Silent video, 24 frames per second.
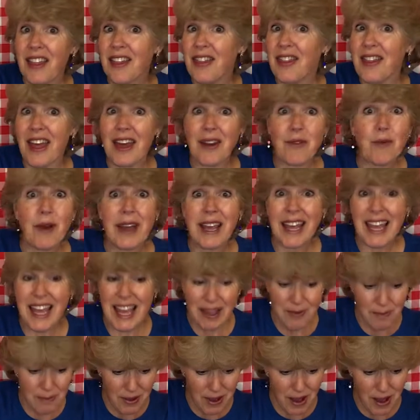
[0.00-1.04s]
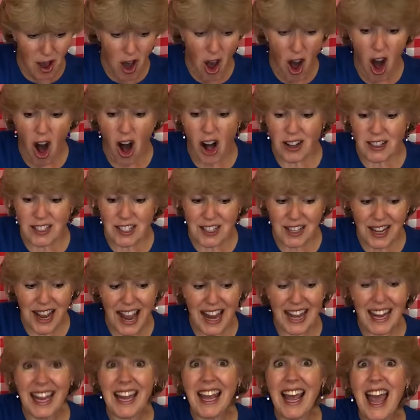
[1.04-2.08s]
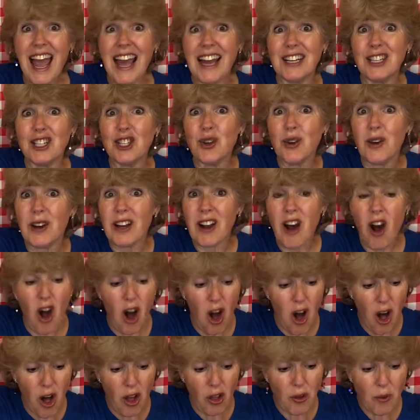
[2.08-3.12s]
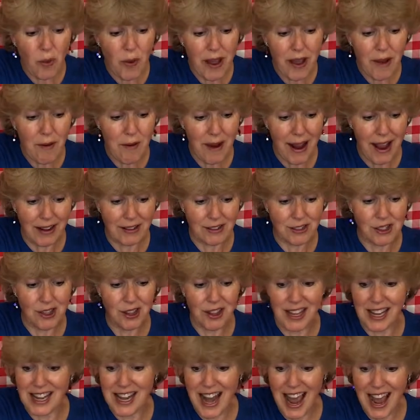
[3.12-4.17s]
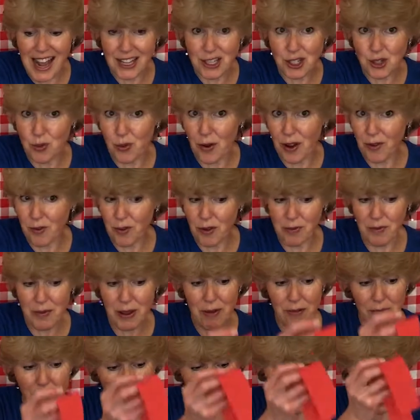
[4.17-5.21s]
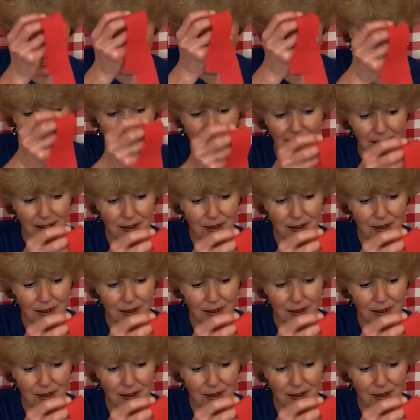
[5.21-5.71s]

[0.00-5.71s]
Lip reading: Then we keep alternating and do it all the way around. So the next one would be red.